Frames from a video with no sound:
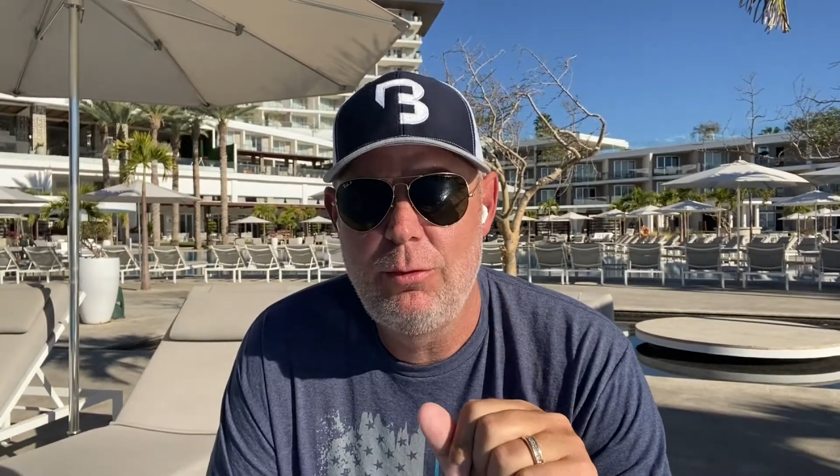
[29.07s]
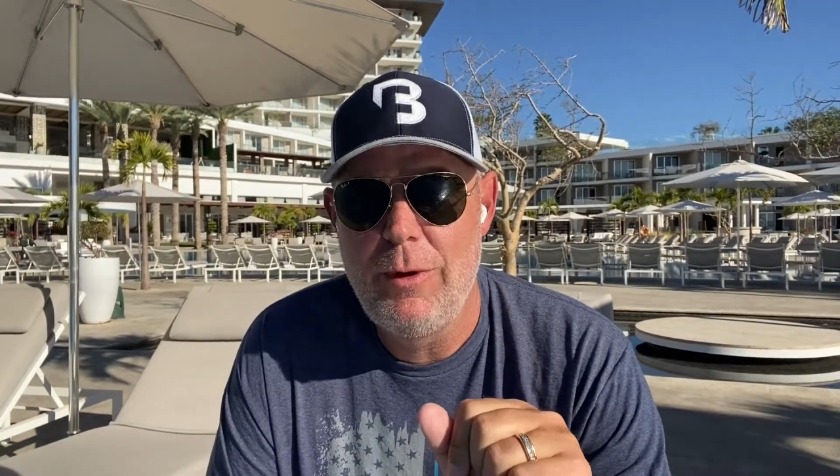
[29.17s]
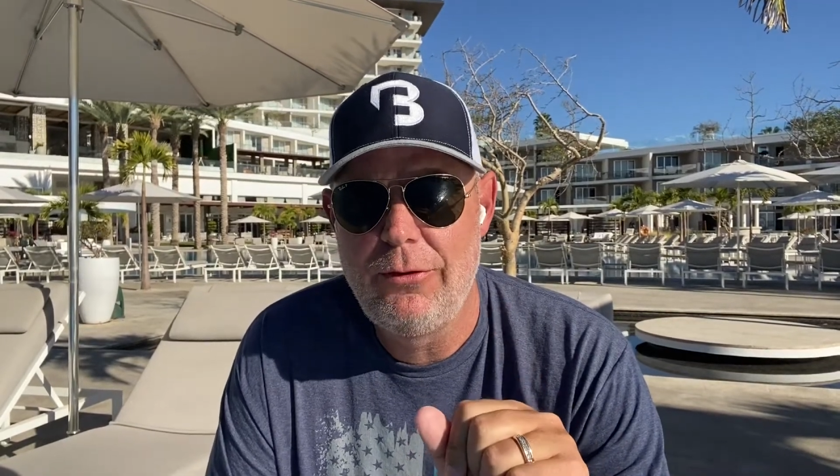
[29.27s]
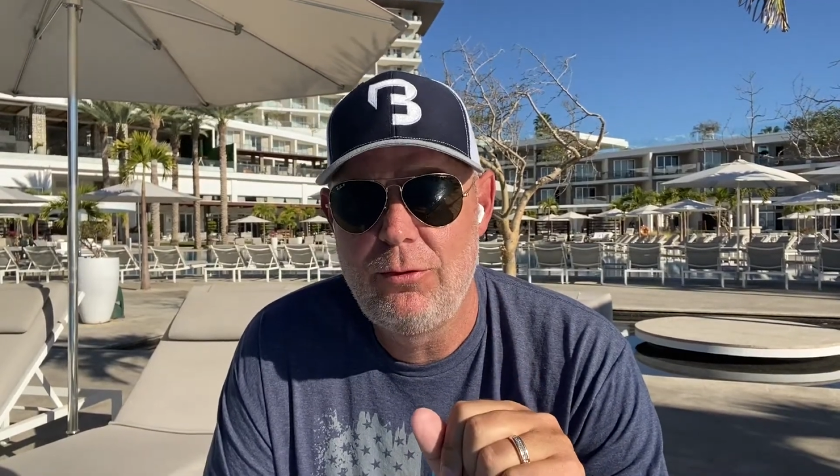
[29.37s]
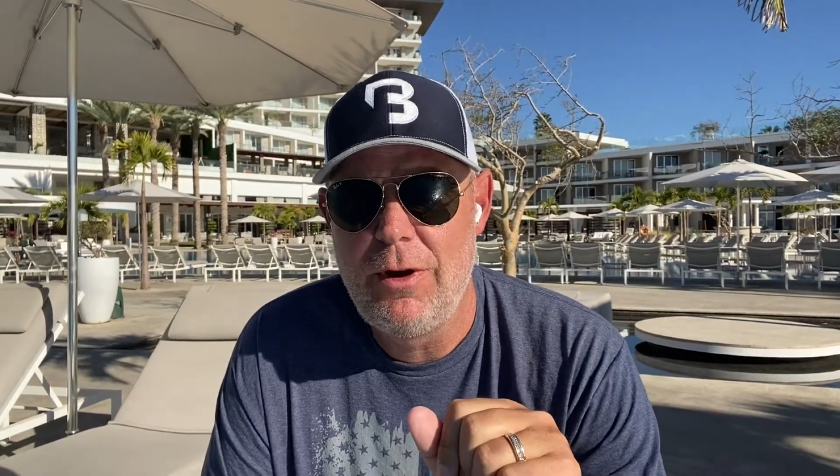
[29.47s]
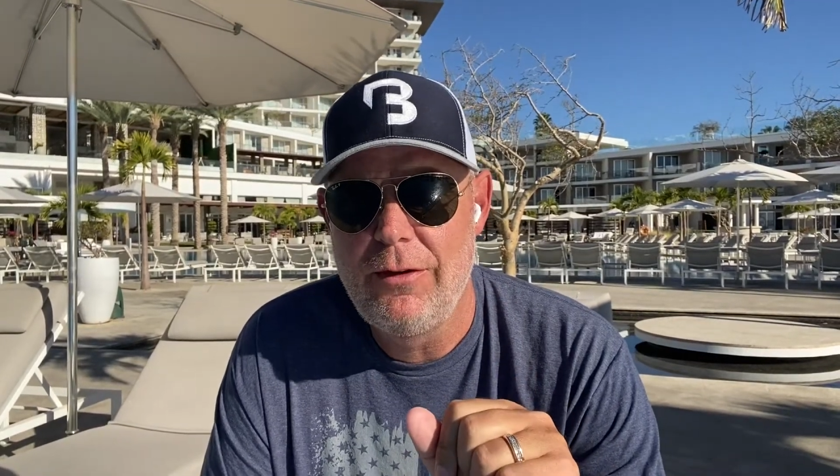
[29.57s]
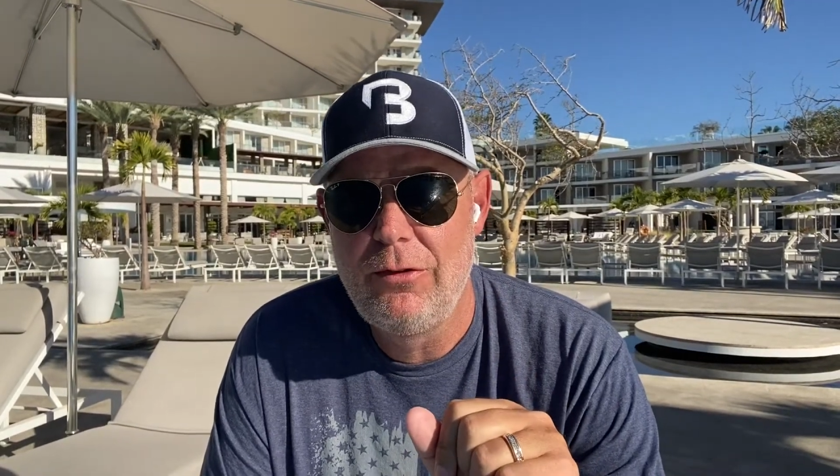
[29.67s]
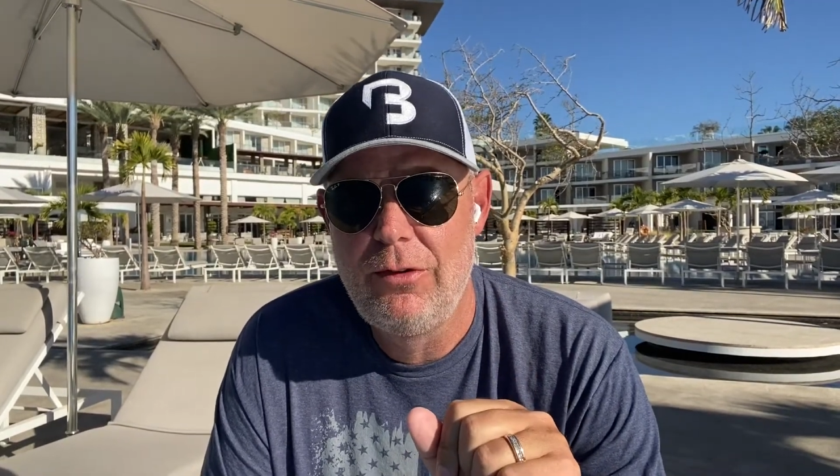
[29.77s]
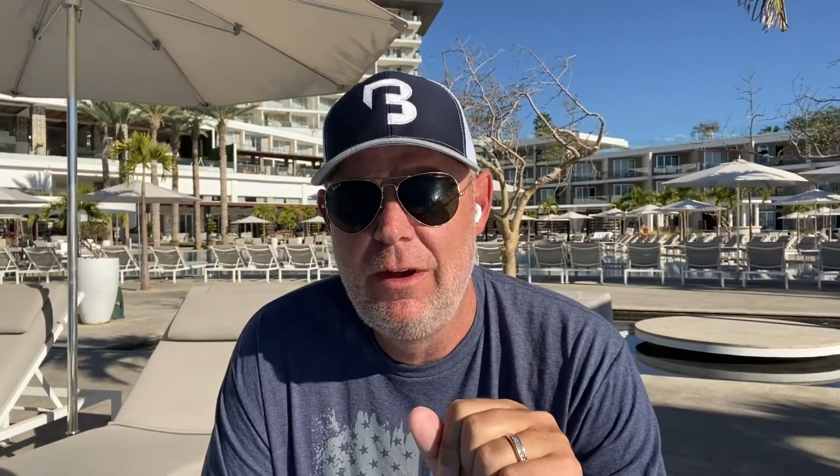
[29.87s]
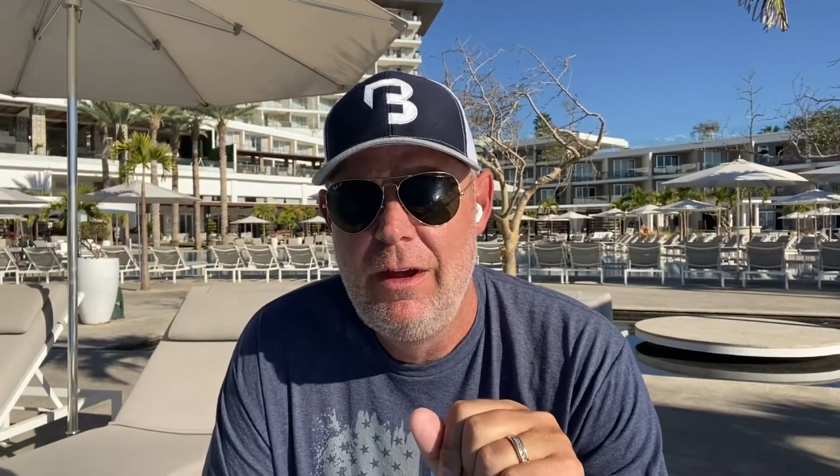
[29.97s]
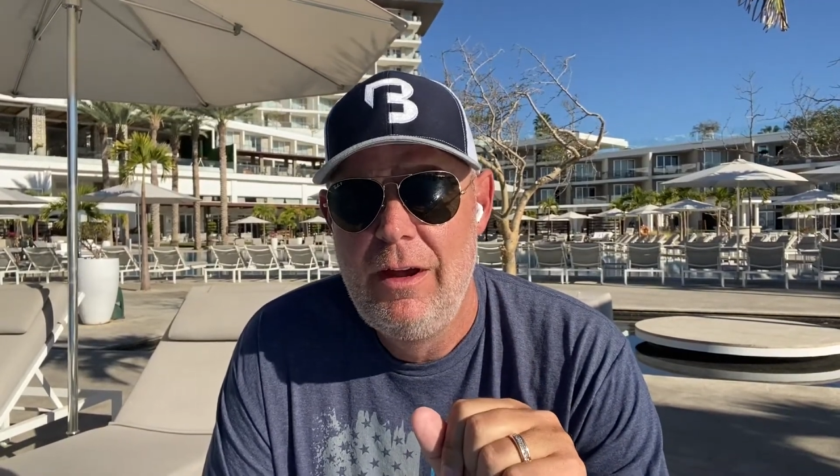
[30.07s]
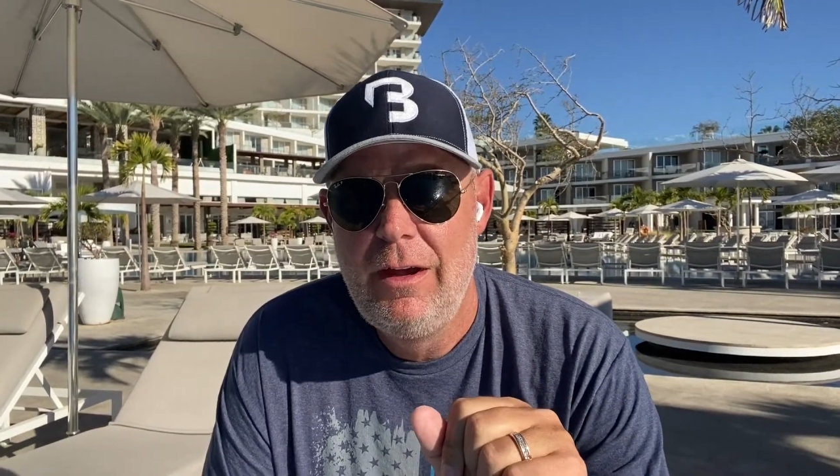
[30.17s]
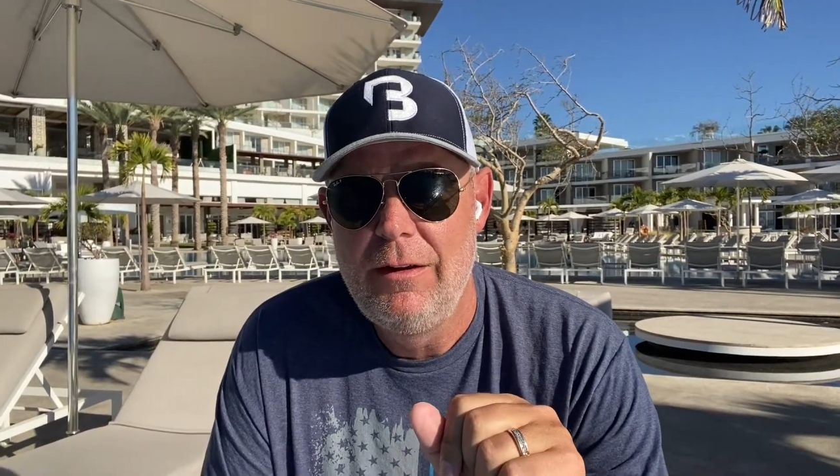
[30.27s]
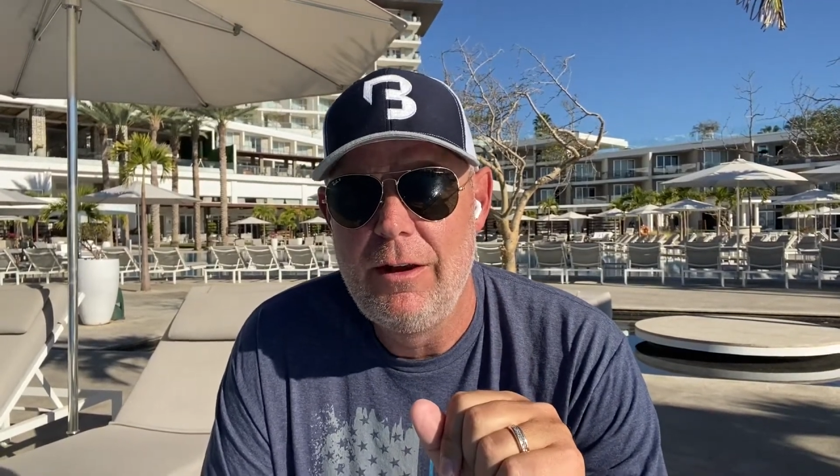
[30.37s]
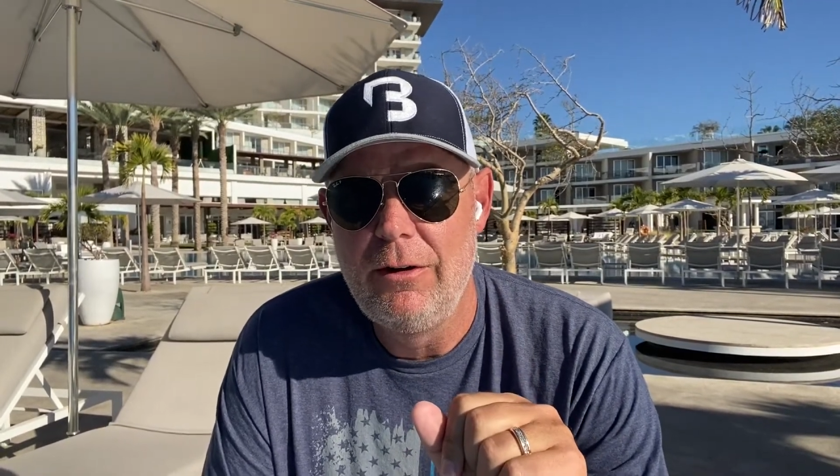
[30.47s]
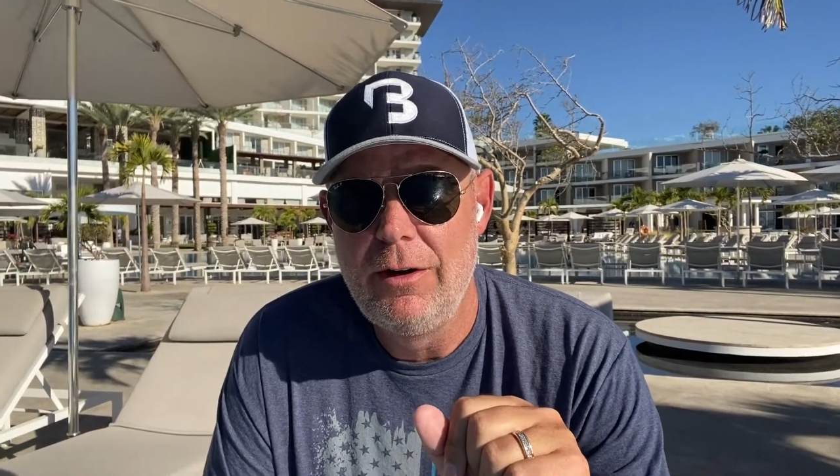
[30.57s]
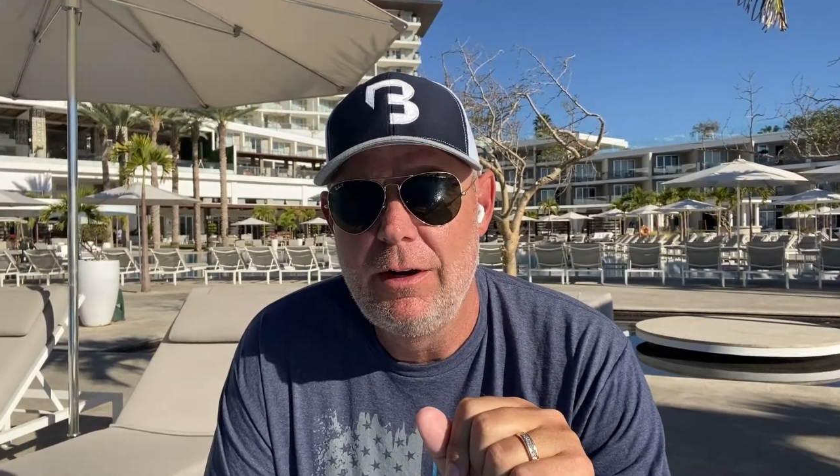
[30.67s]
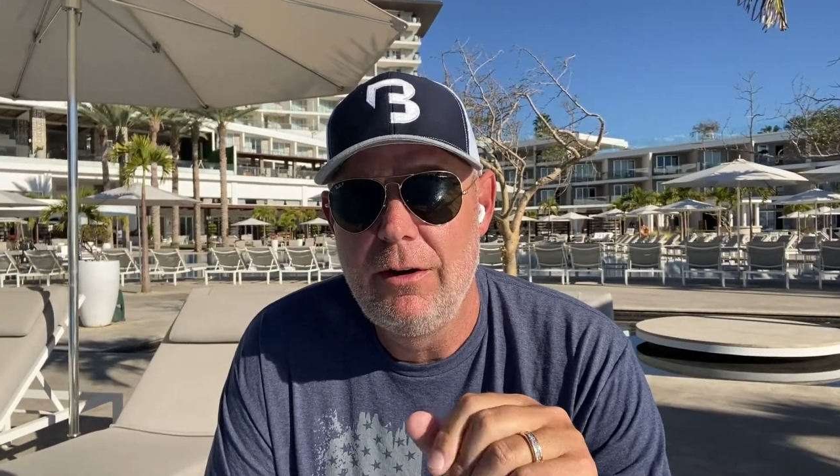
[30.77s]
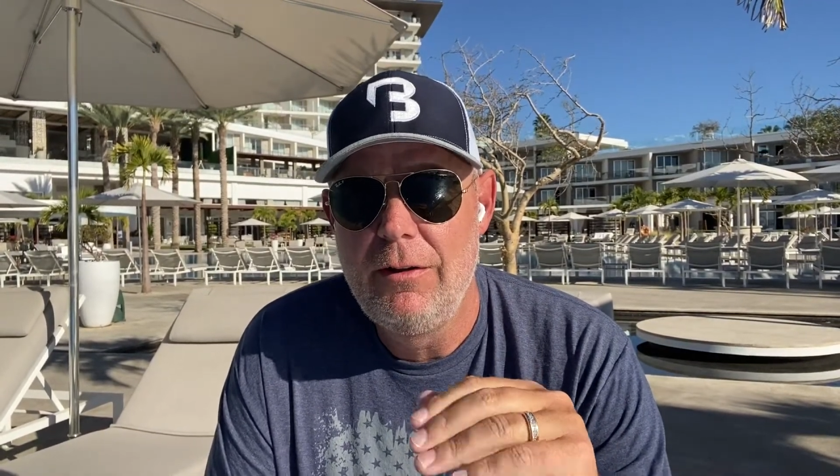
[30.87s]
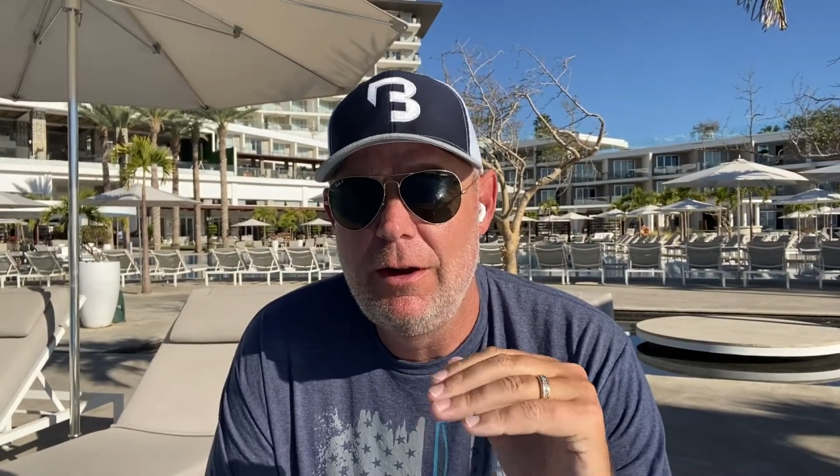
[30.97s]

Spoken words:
restaurants that are here.